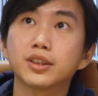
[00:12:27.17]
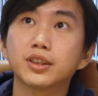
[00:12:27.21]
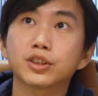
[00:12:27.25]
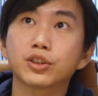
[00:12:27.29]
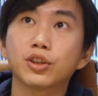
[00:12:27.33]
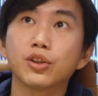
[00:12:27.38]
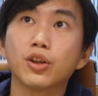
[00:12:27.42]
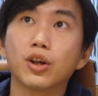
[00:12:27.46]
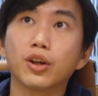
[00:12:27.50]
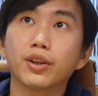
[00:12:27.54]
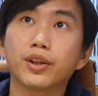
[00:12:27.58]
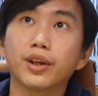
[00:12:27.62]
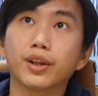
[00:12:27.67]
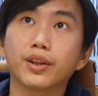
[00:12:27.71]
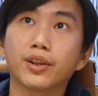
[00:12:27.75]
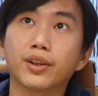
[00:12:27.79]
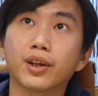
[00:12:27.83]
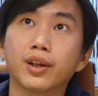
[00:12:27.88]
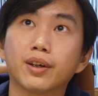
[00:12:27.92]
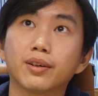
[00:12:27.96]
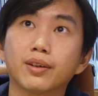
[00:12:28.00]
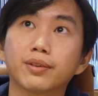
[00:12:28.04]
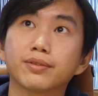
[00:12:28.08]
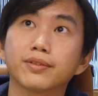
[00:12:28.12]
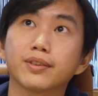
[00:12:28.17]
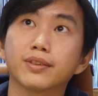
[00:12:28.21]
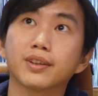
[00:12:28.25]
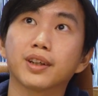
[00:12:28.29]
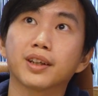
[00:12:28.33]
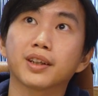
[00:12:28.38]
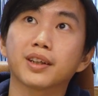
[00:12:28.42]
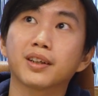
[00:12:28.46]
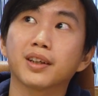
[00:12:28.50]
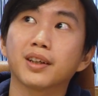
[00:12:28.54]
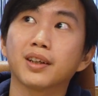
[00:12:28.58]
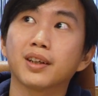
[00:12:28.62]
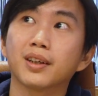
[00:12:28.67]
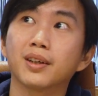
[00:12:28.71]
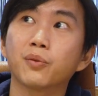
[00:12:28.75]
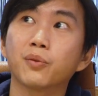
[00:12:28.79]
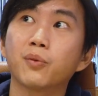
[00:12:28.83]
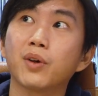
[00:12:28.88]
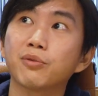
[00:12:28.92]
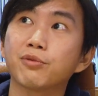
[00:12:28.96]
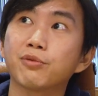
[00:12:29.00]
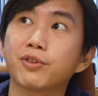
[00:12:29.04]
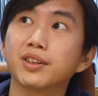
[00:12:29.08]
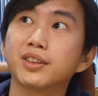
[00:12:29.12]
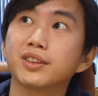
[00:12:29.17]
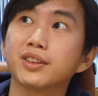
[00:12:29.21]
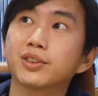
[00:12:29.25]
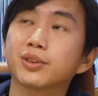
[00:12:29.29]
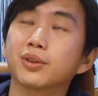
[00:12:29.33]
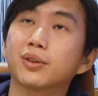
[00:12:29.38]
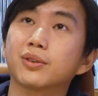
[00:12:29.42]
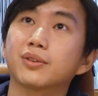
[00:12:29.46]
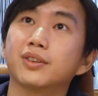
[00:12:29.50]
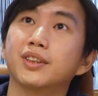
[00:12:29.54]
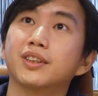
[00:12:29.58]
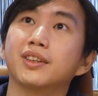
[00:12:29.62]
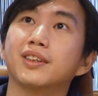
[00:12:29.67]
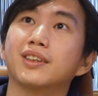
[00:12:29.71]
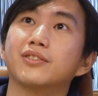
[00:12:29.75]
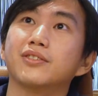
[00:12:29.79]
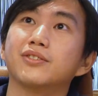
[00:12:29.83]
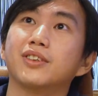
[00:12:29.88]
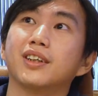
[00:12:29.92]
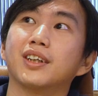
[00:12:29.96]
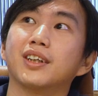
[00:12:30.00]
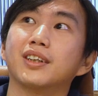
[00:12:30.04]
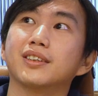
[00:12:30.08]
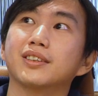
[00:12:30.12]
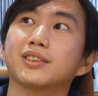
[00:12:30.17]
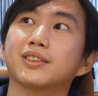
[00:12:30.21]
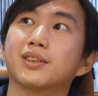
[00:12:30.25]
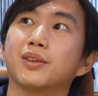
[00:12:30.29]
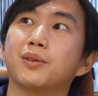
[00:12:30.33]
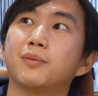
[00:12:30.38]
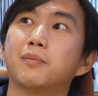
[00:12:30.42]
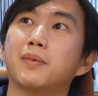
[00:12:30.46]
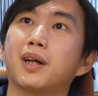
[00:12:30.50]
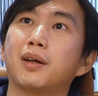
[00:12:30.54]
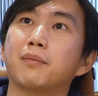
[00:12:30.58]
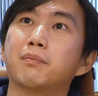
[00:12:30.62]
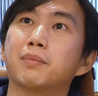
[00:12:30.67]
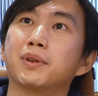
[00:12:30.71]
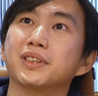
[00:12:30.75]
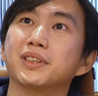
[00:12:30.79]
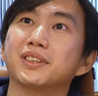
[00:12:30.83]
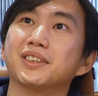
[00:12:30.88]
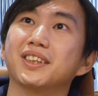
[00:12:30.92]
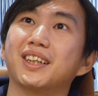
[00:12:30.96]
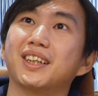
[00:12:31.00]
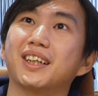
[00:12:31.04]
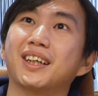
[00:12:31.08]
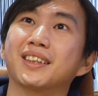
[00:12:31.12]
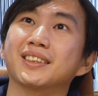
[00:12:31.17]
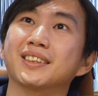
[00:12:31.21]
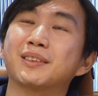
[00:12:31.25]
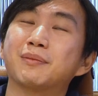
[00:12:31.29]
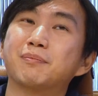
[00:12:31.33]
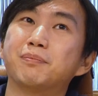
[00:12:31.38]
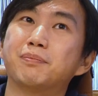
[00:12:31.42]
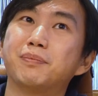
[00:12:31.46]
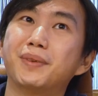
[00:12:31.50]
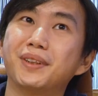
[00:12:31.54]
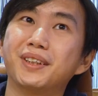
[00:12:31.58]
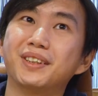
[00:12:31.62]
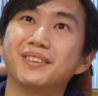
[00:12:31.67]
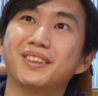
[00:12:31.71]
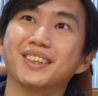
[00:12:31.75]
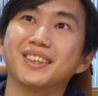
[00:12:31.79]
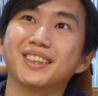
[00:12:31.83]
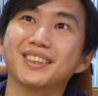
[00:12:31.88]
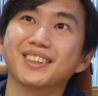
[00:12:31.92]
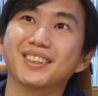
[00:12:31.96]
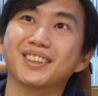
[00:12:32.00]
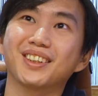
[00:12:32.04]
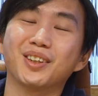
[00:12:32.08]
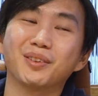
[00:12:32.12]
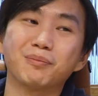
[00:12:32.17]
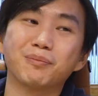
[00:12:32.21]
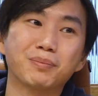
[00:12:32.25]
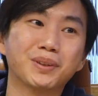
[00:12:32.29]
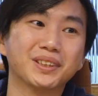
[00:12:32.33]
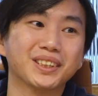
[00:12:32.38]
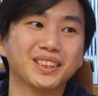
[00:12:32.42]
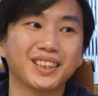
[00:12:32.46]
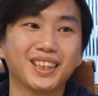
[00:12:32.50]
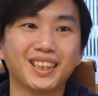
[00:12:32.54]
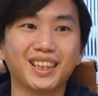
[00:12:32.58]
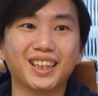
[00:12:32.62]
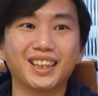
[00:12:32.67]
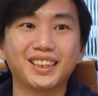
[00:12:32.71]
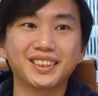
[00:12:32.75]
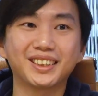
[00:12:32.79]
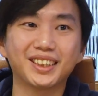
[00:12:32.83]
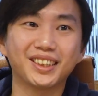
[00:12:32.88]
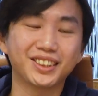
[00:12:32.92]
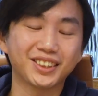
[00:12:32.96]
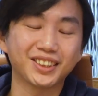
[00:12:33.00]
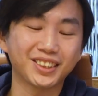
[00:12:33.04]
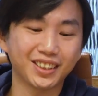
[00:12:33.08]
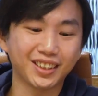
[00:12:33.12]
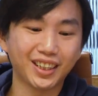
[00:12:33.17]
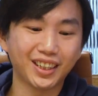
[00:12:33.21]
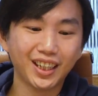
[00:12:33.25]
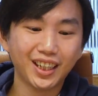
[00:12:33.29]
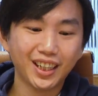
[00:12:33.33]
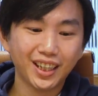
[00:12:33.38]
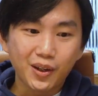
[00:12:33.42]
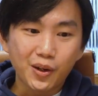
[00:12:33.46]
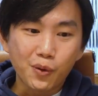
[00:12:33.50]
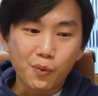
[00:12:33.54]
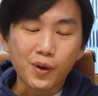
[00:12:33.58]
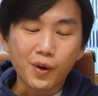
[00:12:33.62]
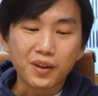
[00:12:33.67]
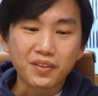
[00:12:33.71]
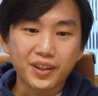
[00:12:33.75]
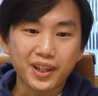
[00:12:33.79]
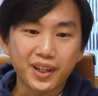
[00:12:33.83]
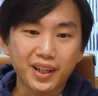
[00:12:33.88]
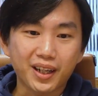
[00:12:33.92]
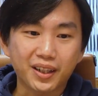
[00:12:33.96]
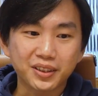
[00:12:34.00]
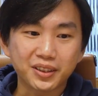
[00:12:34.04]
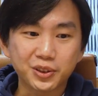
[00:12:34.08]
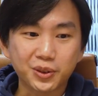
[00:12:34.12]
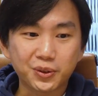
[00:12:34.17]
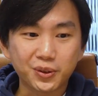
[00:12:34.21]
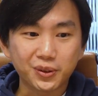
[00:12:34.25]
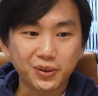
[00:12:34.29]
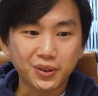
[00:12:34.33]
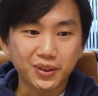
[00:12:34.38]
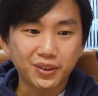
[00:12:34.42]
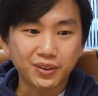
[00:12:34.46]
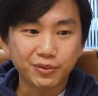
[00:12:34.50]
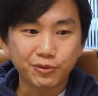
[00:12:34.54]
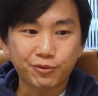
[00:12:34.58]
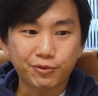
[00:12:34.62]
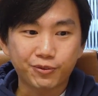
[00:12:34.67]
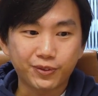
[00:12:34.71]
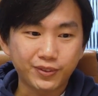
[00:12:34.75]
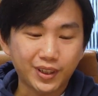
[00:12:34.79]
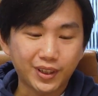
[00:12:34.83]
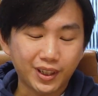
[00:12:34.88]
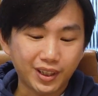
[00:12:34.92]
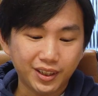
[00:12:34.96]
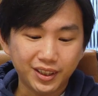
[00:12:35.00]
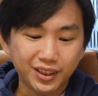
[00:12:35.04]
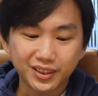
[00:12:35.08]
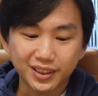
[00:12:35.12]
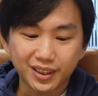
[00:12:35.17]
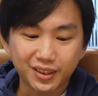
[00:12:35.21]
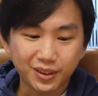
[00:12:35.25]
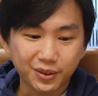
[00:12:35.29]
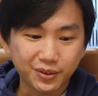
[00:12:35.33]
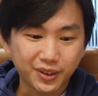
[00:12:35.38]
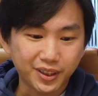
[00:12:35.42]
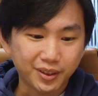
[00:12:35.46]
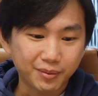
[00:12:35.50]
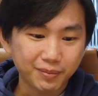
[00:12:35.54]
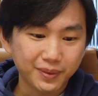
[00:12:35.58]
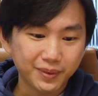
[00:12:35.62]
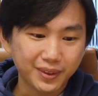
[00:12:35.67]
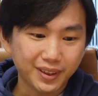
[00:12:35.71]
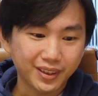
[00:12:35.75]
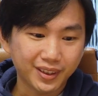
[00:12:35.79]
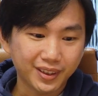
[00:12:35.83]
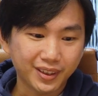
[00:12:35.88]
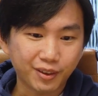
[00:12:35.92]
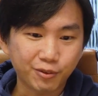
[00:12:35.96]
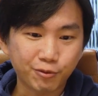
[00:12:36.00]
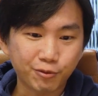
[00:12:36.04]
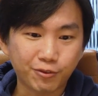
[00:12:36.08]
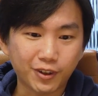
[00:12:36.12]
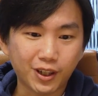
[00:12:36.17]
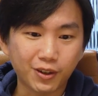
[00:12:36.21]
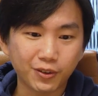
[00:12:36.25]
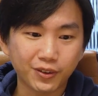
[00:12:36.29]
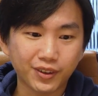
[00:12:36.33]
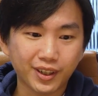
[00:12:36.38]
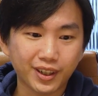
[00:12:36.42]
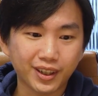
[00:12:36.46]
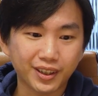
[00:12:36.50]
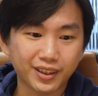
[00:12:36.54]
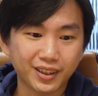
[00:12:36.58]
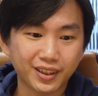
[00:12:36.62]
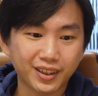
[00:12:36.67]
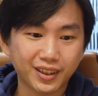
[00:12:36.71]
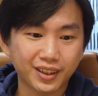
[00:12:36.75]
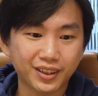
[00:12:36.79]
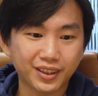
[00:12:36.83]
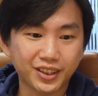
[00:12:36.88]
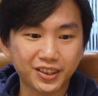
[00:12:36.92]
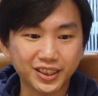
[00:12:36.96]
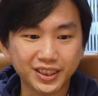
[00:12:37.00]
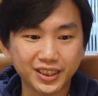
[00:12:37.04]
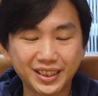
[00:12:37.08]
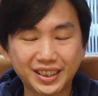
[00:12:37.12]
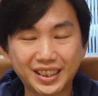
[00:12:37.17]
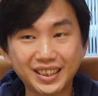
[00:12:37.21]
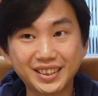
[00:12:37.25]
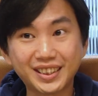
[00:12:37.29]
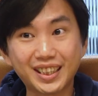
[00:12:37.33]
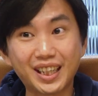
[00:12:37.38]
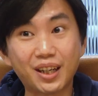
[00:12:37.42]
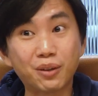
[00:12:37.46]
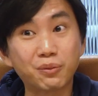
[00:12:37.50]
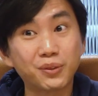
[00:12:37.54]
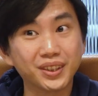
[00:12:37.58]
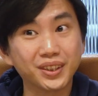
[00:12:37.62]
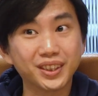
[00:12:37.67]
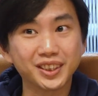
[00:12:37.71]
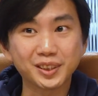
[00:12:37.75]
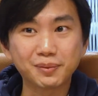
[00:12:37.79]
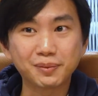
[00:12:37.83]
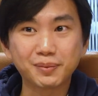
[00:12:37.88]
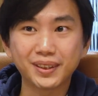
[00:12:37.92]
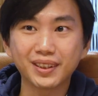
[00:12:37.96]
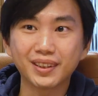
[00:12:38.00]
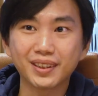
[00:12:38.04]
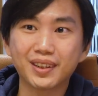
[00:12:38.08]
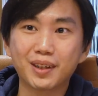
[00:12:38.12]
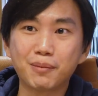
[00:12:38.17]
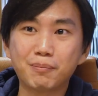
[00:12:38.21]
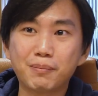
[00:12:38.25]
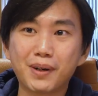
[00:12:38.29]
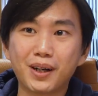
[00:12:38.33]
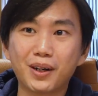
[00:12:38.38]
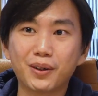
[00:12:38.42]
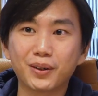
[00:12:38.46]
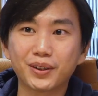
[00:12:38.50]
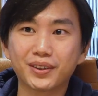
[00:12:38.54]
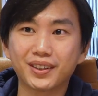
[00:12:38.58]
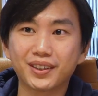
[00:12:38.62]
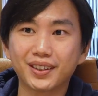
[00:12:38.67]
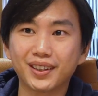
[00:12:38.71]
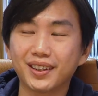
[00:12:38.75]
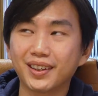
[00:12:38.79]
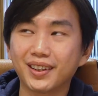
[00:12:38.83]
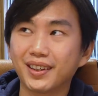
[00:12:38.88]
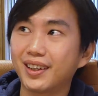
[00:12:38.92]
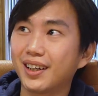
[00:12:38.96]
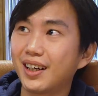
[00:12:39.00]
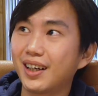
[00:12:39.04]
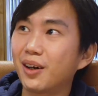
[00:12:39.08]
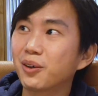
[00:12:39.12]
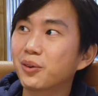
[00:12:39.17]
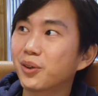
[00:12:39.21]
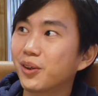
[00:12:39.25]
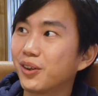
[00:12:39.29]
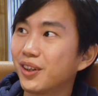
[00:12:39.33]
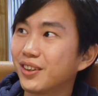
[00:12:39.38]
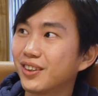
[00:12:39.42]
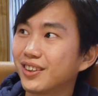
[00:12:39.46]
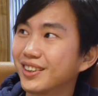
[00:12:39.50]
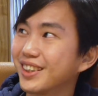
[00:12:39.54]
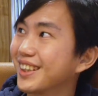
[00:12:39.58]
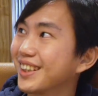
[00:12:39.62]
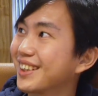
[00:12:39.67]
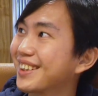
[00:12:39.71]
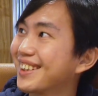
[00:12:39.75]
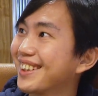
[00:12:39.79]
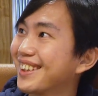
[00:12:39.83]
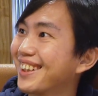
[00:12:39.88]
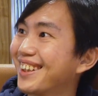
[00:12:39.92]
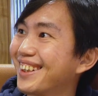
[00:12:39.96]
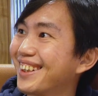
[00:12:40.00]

it's not that tough. Like one funny story, right? So my personal experience on personalization. One day I scroll on Instagram and I found that there's this advertisement about alcoholic